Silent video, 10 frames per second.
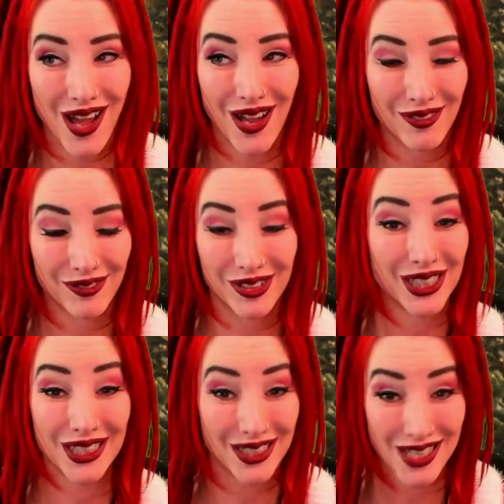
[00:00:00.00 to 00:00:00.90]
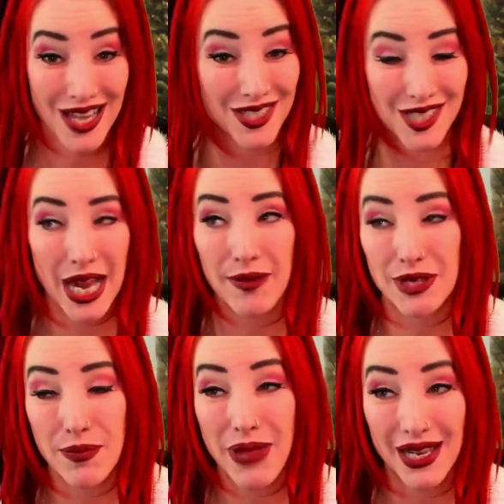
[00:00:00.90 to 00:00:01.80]
really
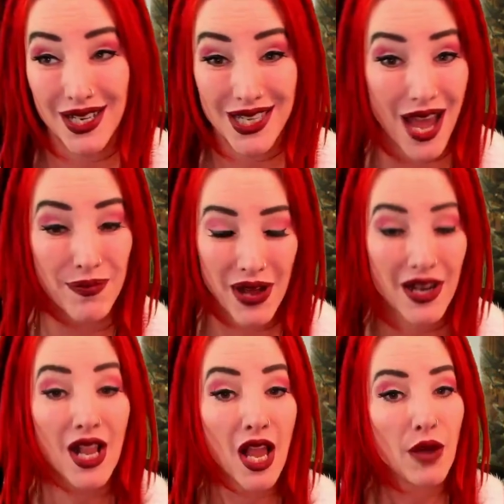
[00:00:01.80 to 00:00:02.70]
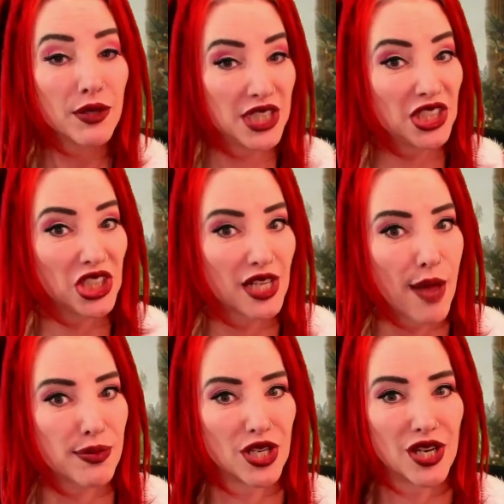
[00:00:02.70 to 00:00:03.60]
escaped beta yet. But what DJ
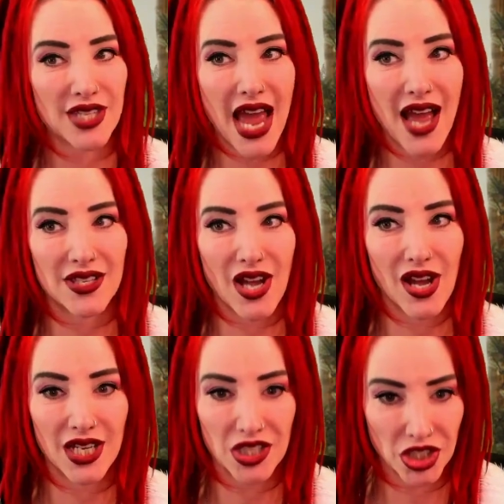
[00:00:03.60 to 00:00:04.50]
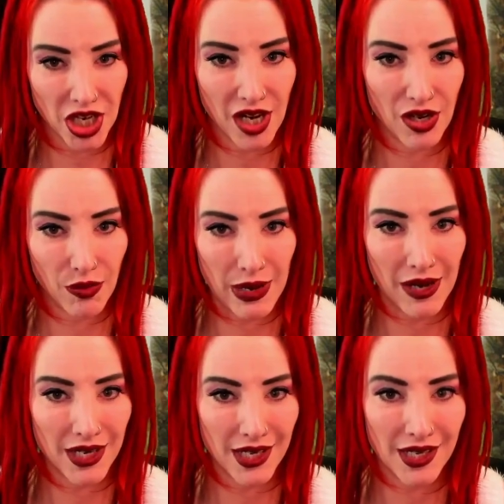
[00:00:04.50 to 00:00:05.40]
Lobster does has on his channel, where
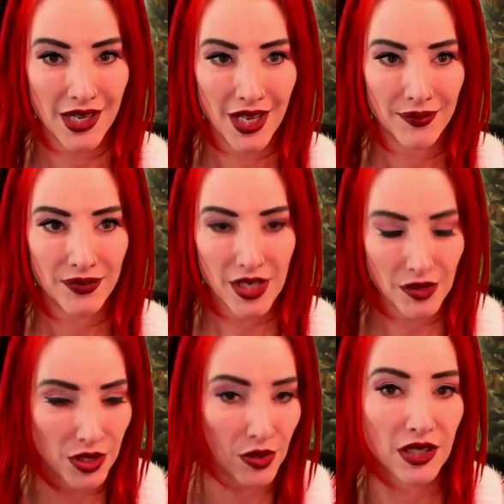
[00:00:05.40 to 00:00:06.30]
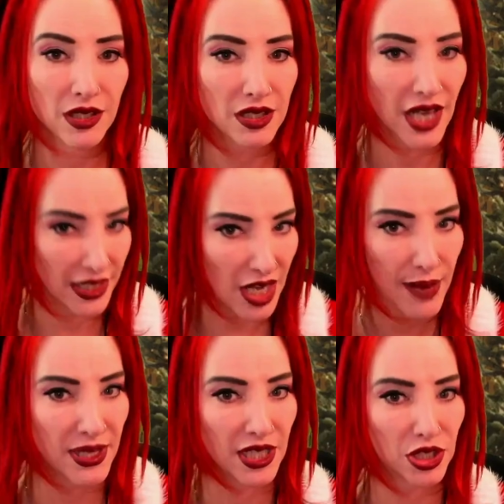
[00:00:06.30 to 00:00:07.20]
he, you can like type
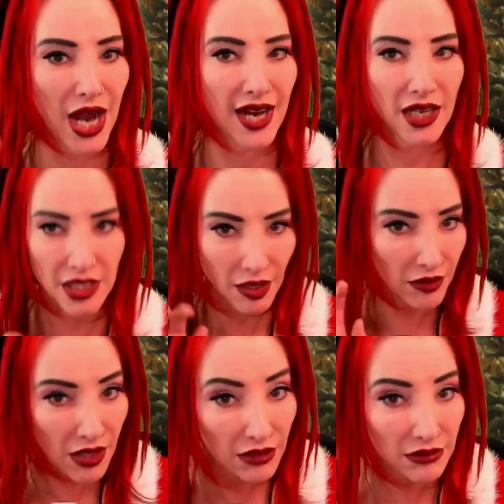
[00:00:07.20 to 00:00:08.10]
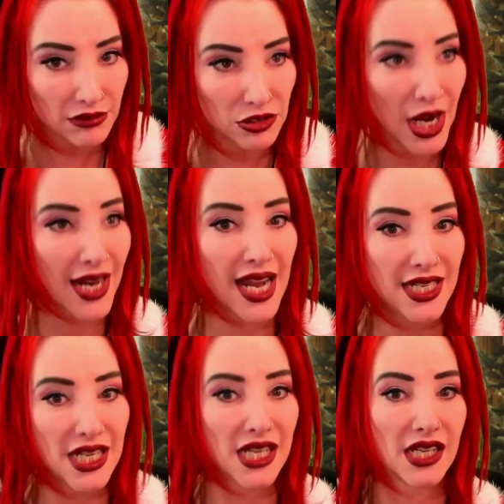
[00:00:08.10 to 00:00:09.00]
in the track, track
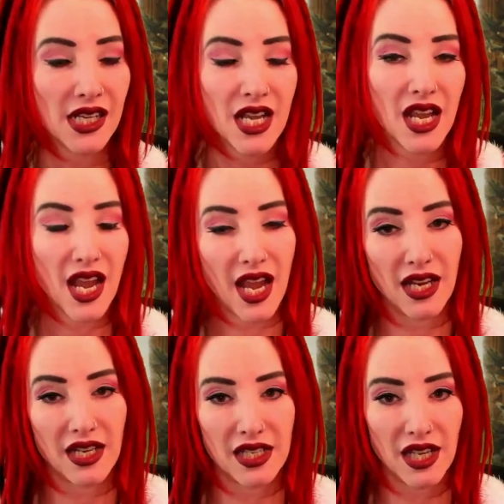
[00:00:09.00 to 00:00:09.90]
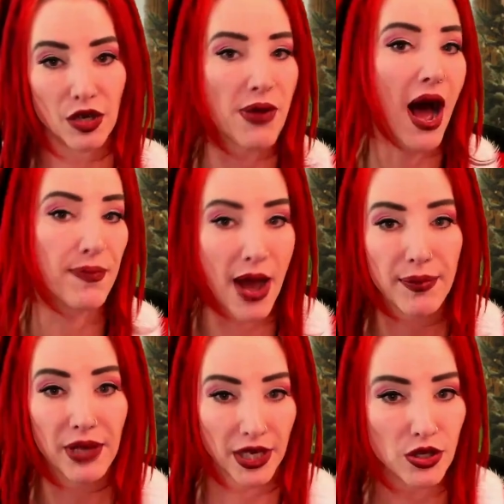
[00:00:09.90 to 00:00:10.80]
ID, and it'll pop up
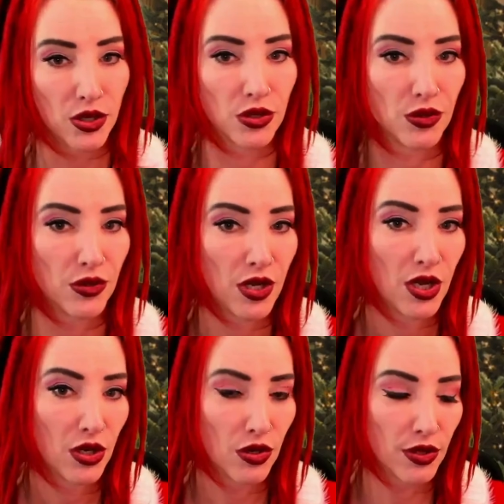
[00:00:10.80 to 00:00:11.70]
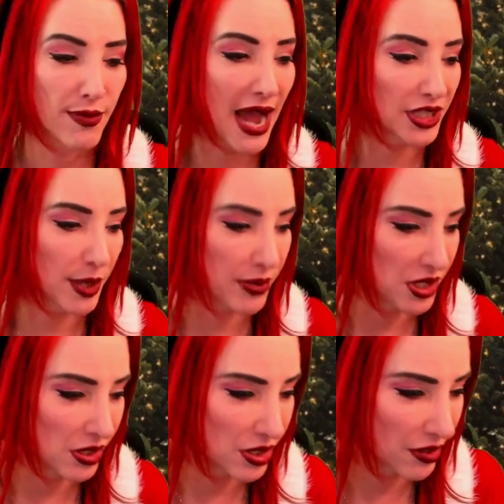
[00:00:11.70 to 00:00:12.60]
like who the mashup
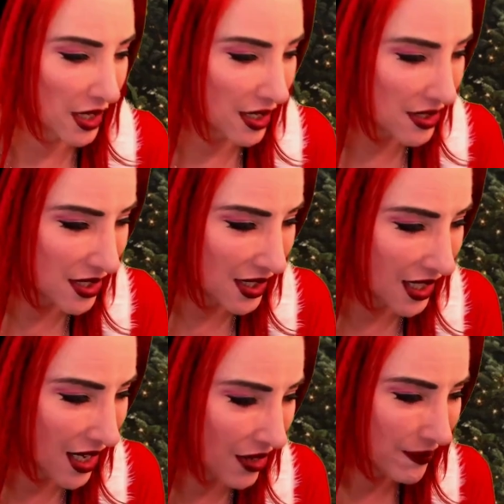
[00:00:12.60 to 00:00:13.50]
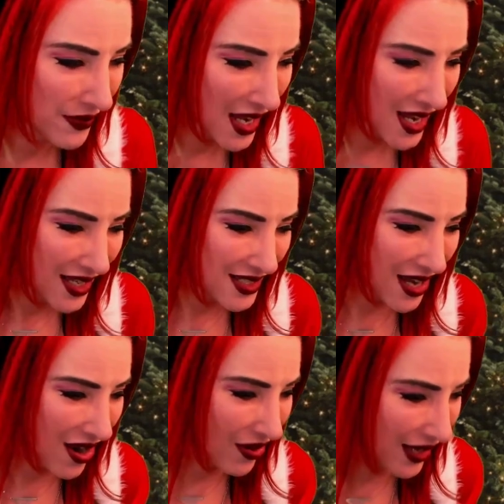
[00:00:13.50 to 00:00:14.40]
producer is,
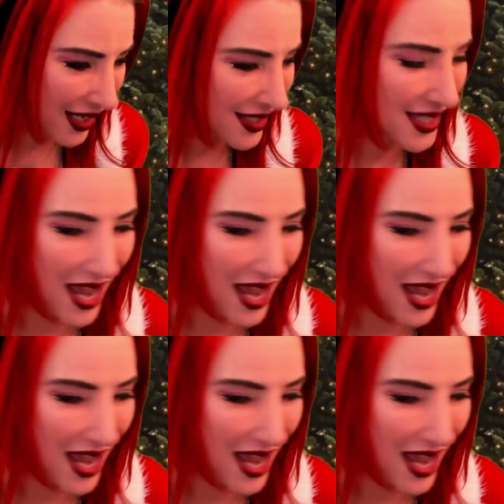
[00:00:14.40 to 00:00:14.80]
So it's